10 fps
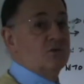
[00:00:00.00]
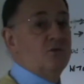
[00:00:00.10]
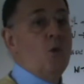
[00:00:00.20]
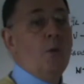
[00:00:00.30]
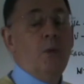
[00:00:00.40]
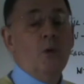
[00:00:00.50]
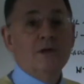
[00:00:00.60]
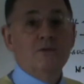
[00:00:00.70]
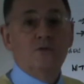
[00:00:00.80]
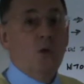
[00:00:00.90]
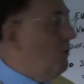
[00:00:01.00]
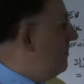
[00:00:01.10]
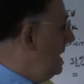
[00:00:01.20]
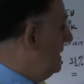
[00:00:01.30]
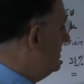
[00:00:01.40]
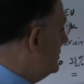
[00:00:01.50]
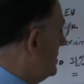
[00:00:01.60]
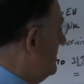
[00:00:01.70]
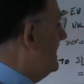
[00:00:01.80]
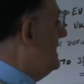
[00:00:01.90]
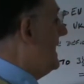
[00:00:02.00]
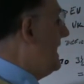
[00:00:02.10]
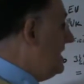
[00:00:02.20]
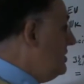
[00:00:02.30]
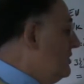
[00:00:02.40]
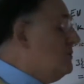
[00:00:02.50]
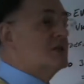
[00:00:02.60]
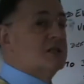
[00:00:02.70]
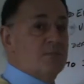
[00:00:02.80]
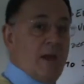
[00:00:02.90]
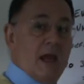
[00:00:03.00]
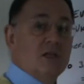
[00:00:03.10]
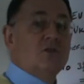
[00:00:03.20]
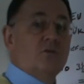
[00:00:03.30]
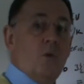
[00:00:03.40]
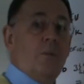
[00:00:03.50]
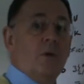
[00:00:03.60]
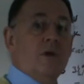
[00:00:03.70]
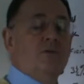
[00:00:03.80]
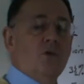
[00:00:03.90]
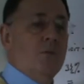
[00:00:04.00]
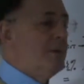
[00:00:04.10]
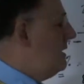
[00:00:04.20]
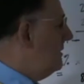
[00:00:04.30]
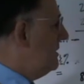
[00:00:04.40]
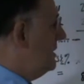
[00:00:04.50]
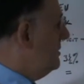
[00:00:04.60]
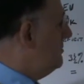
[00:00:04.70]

4.4 billion, so the EU spends 4.4 billion in the